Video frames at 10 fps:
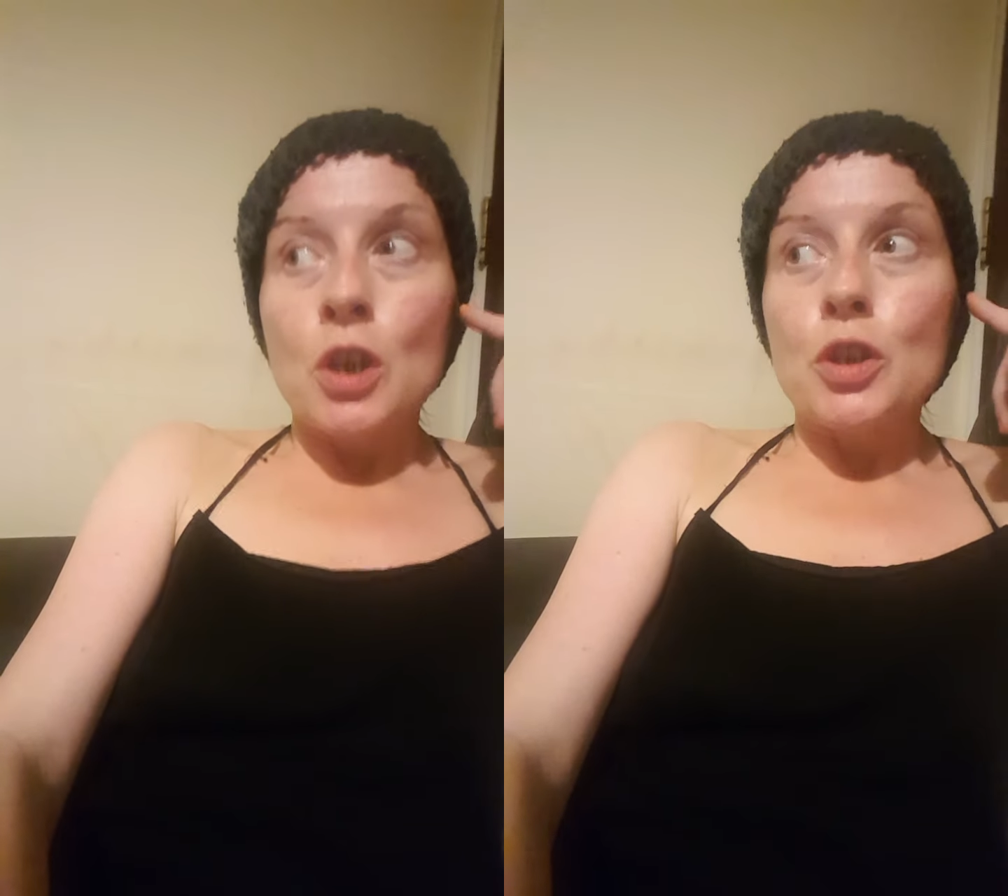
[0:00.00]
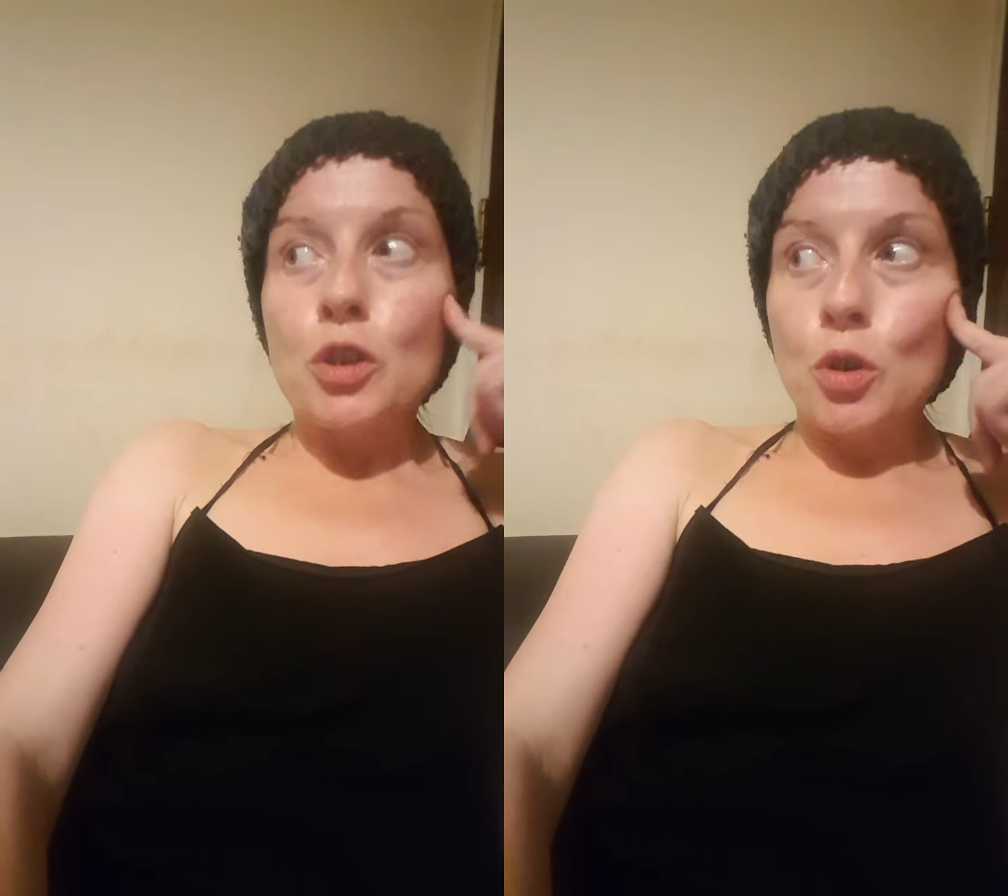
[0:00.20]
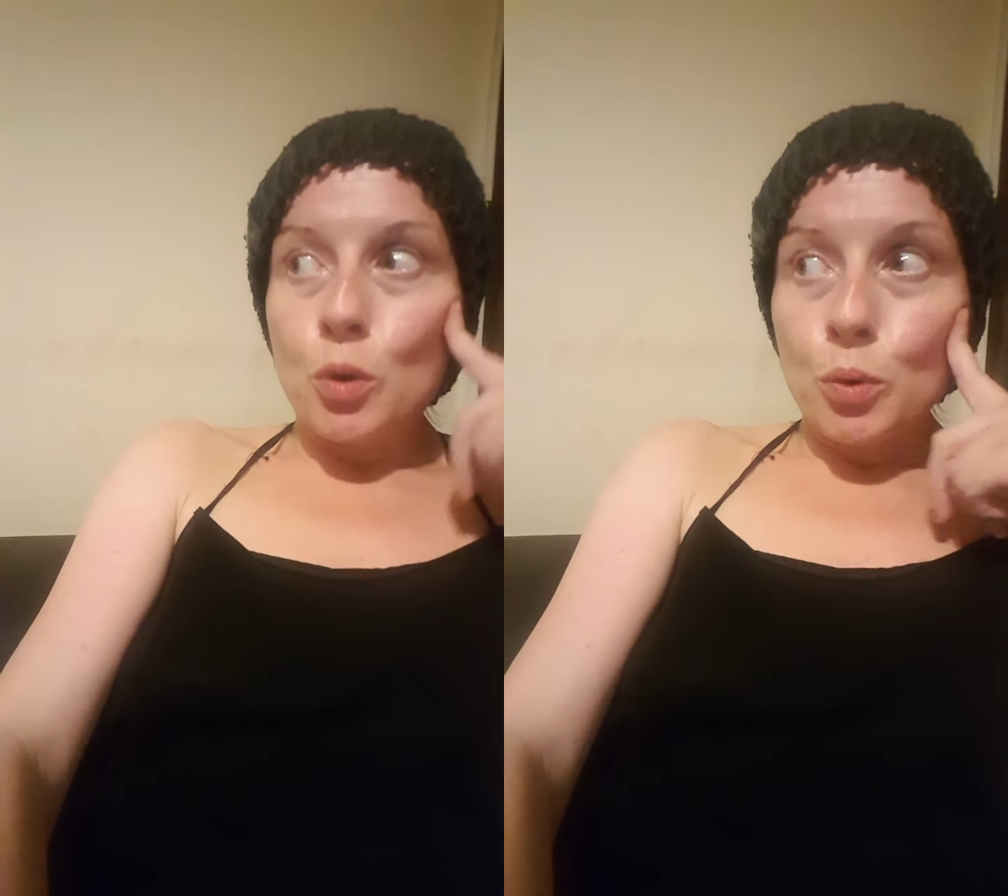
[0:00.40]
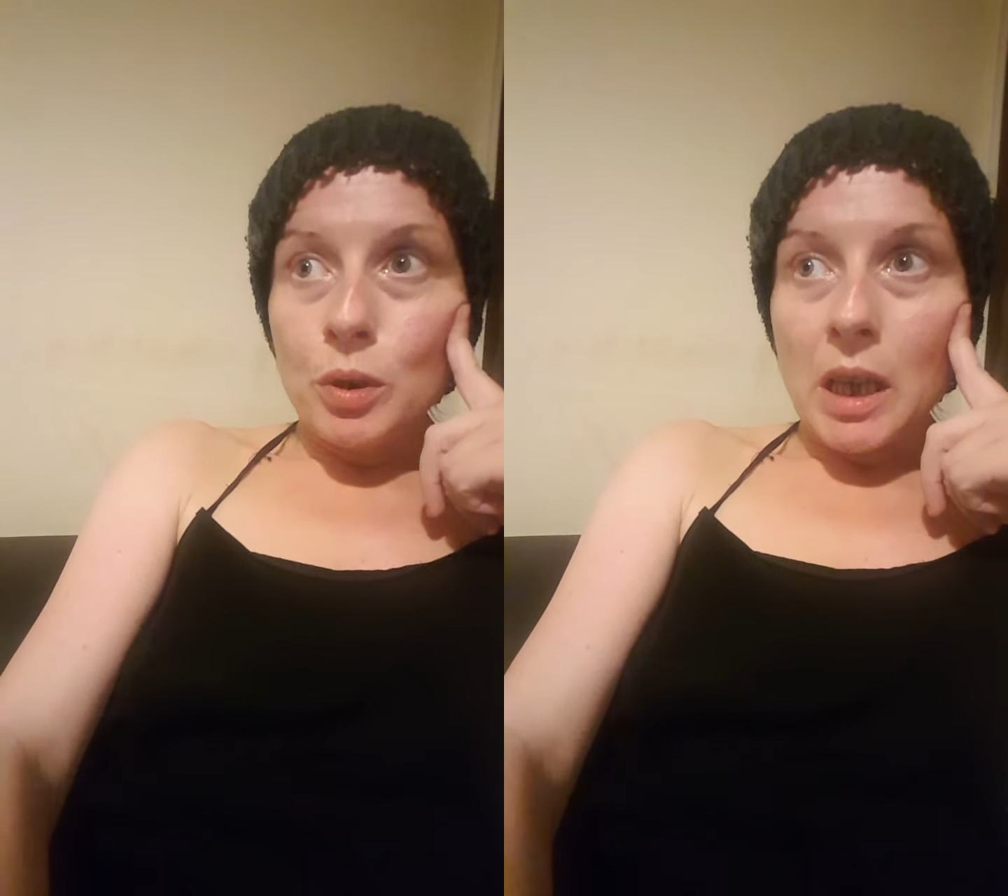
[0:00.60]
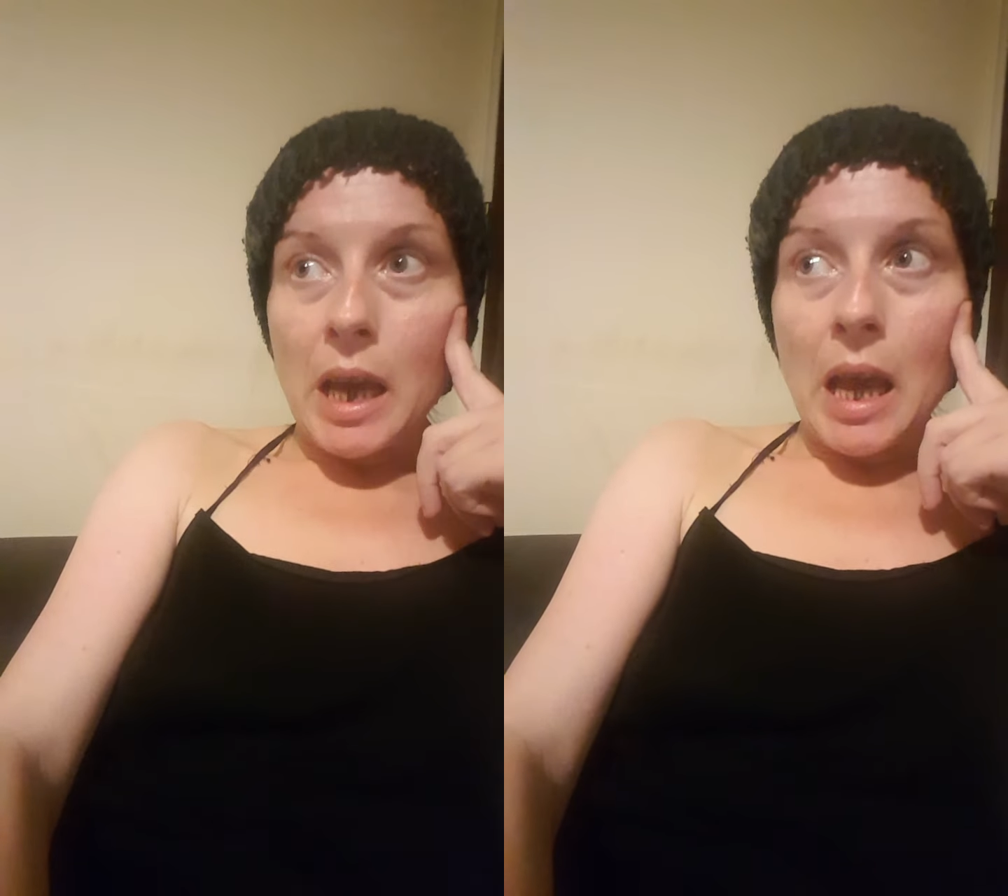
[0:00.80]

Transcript: So they